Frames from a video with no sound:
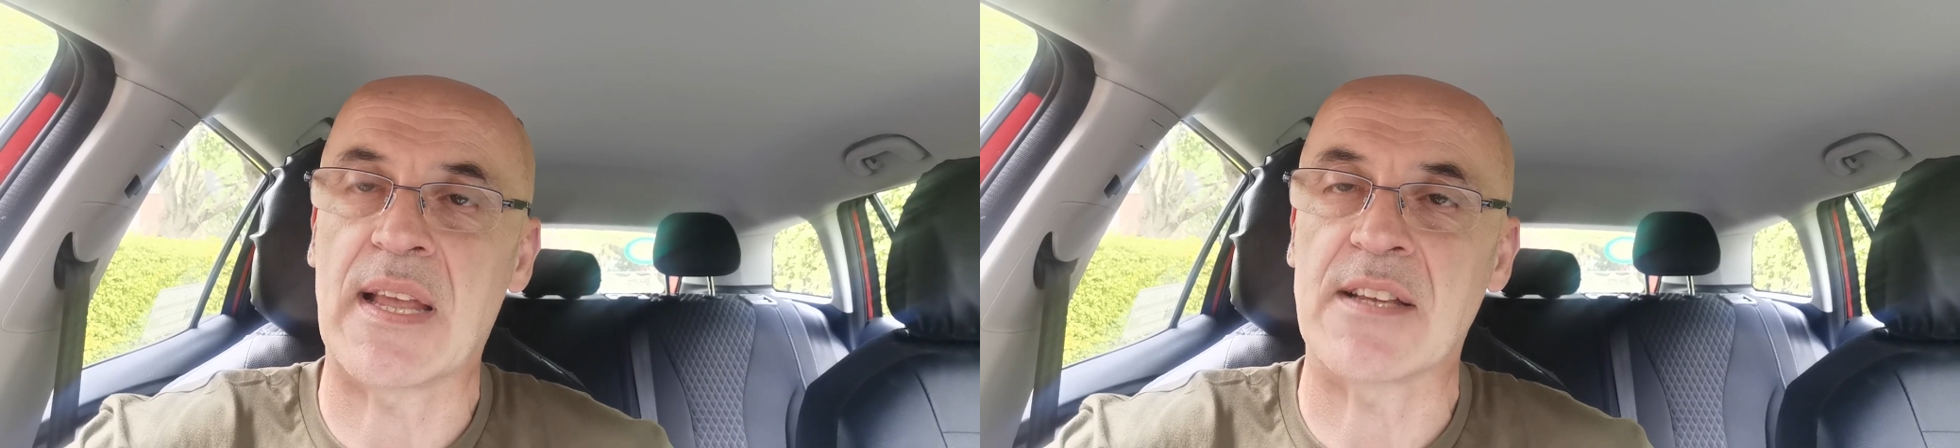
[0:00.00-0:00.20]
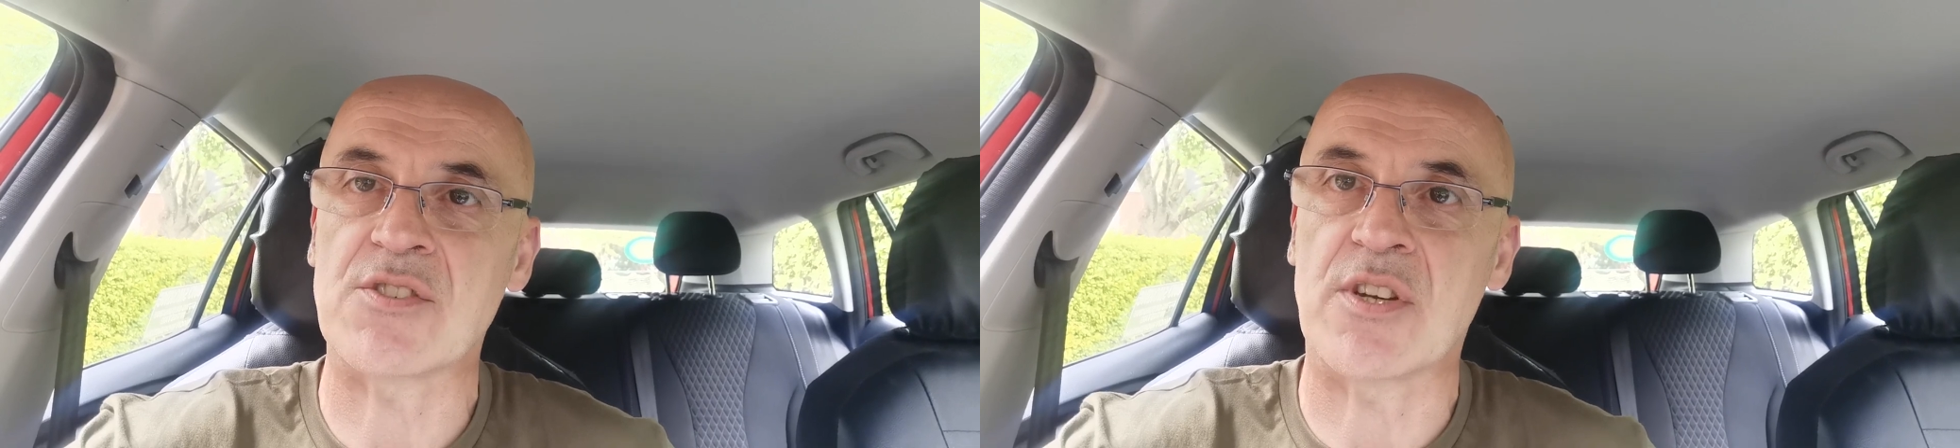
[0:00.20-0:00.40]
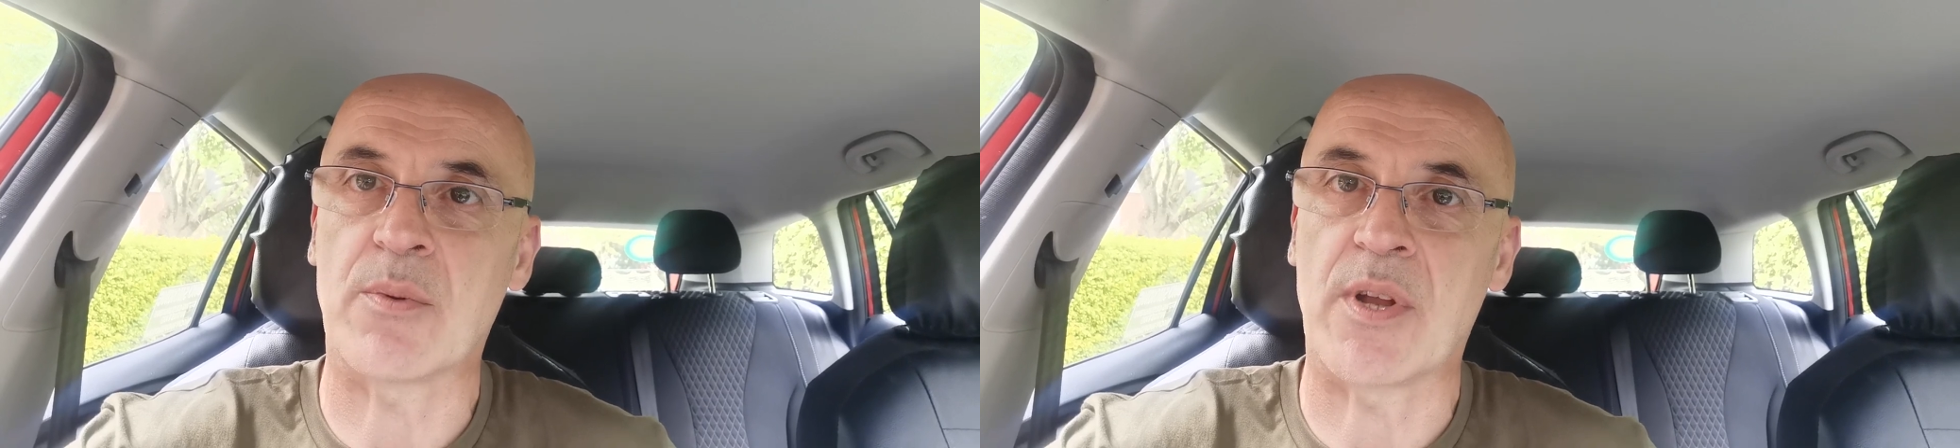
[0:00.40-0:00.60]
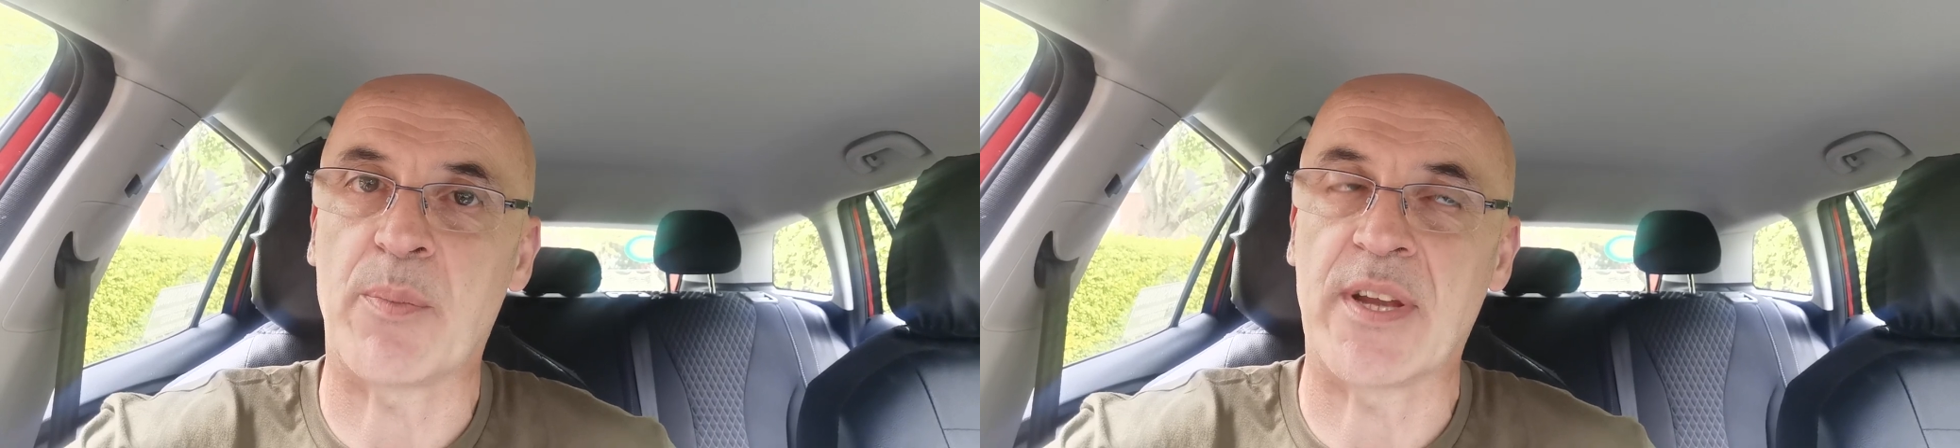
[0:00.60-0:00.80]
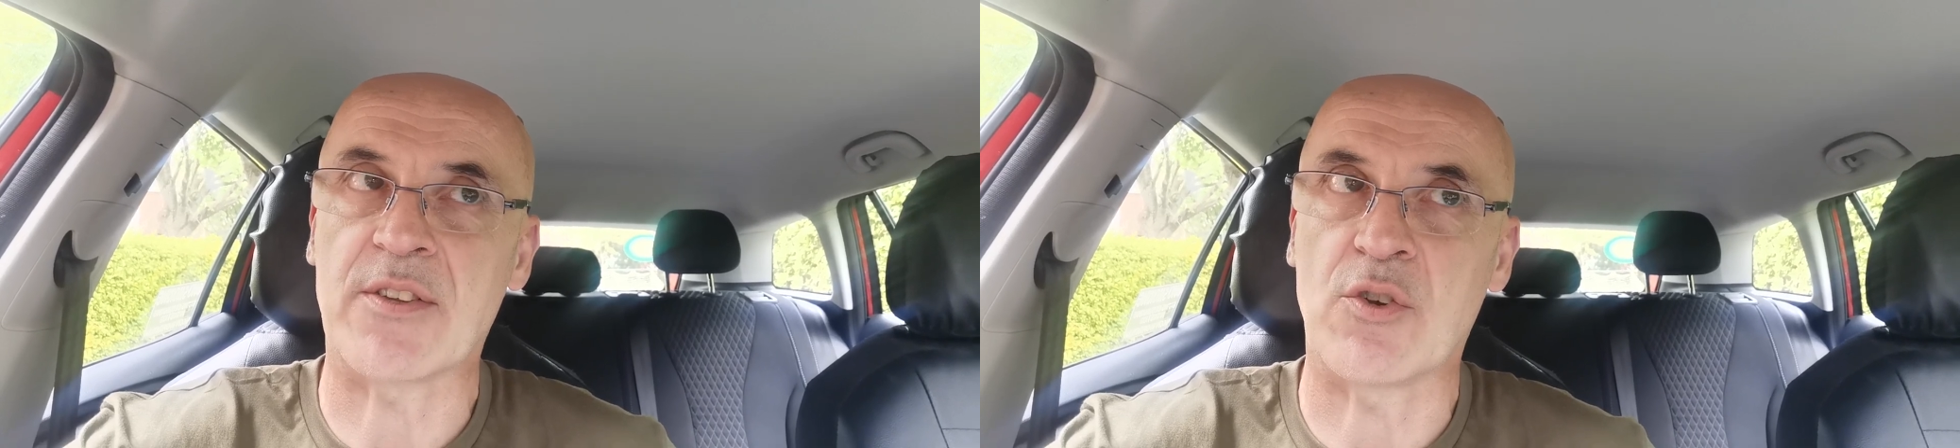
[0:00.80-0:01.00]
last year when I
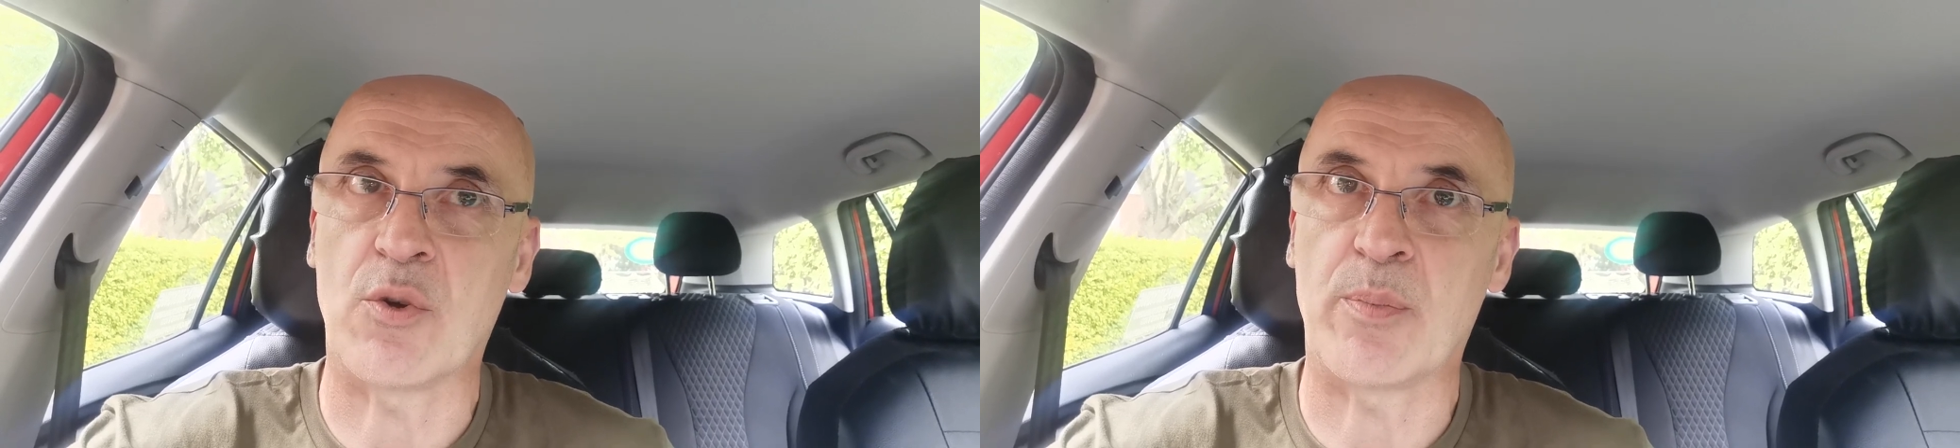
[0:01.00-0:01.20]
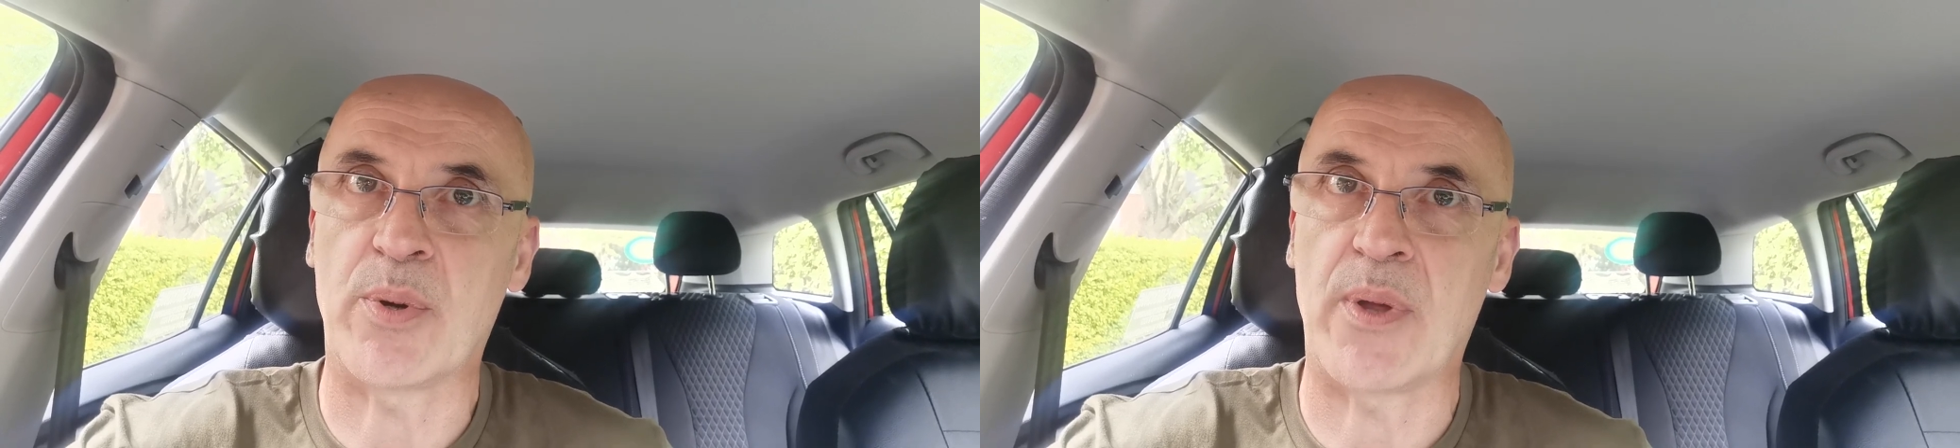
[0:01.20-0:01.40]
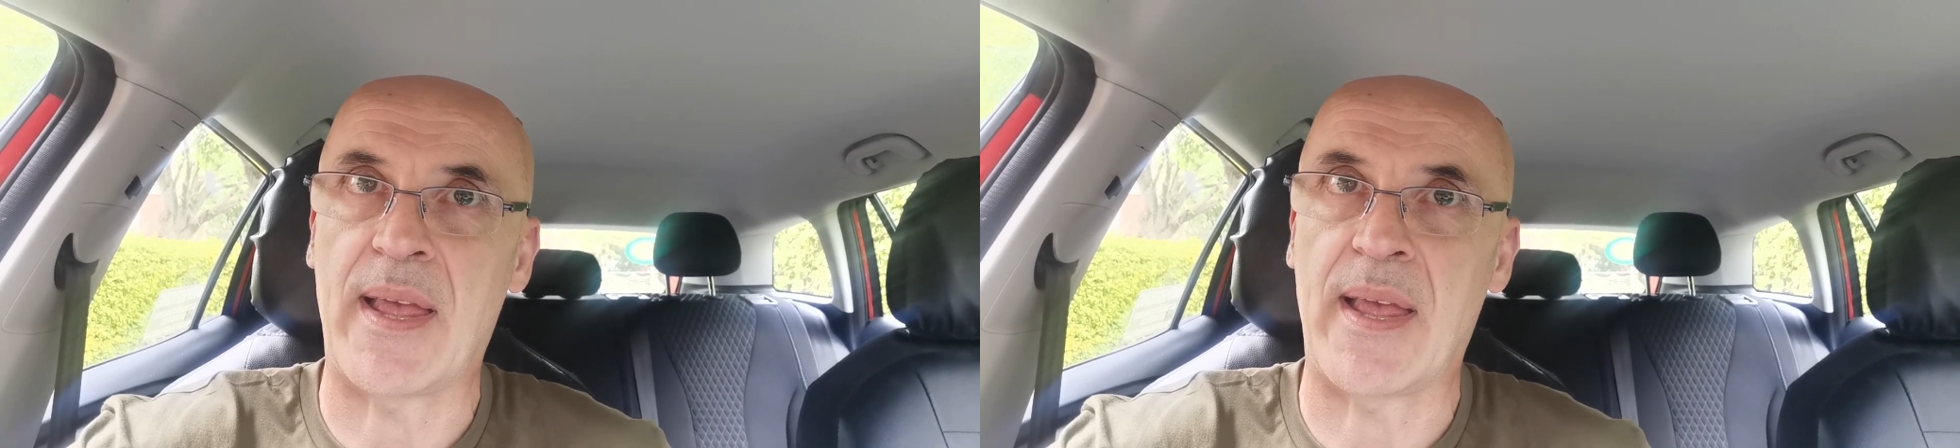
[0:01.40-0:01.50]
picked it up.